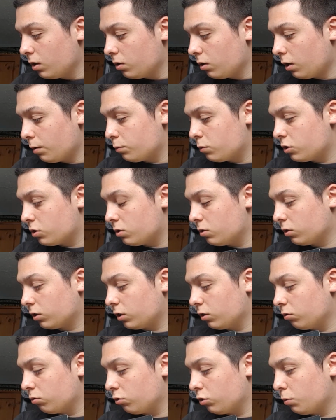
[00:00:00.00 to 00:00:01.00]
I'm just
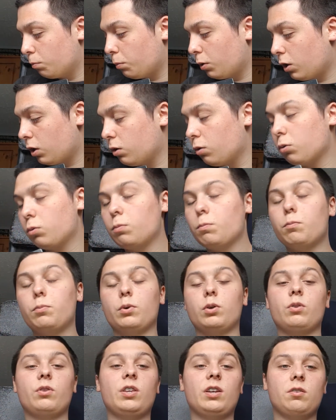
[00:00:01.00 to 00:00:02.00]
looking through the pile,
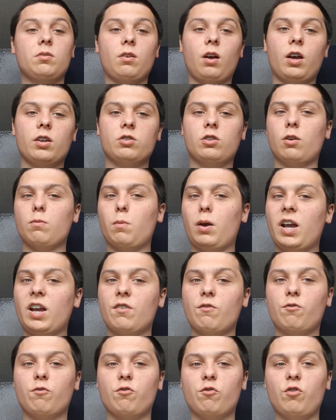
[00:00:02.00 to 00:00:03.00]
but I don't
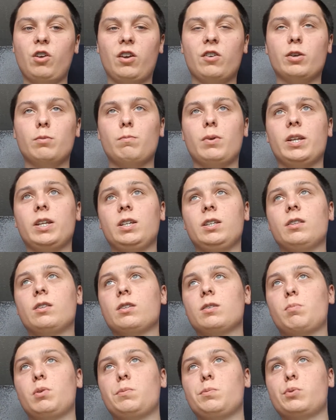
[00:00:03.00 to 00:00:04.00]
have very many
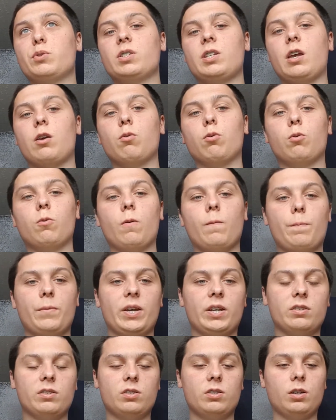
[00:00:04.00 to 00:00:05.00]
that people say, oh,
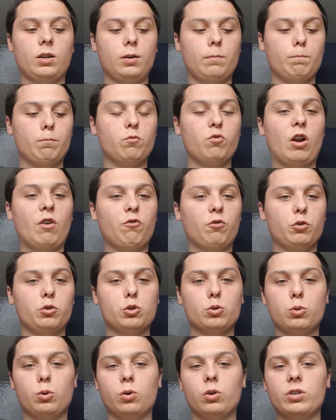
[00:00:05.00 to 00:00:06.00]
that's
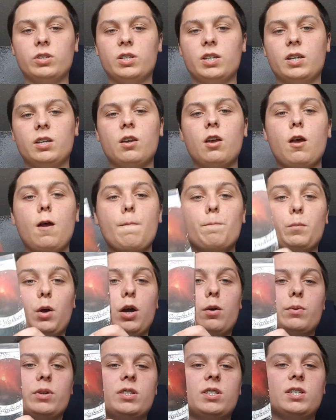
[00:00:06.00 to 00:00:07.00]
reference quality. But I
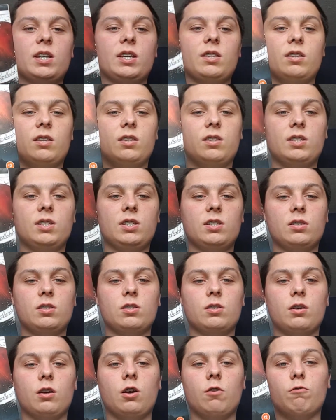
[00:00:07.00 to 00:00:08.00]
would say that
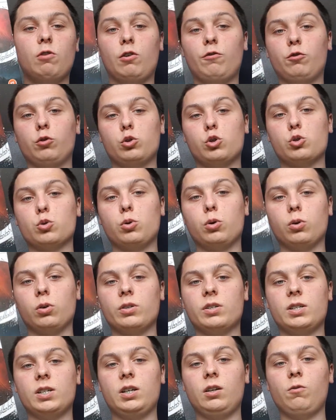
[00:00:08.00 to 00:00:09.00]
these are reference
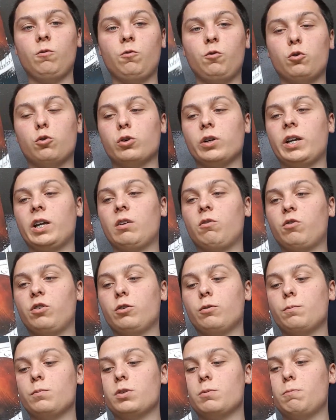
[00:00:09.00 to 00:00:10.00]
quality 4K
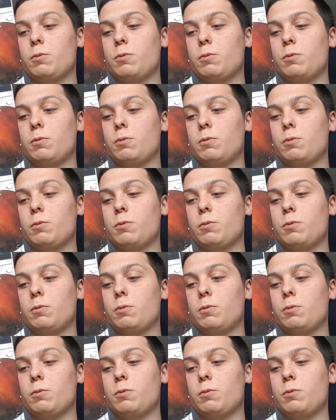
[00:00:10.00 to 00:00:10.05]
films.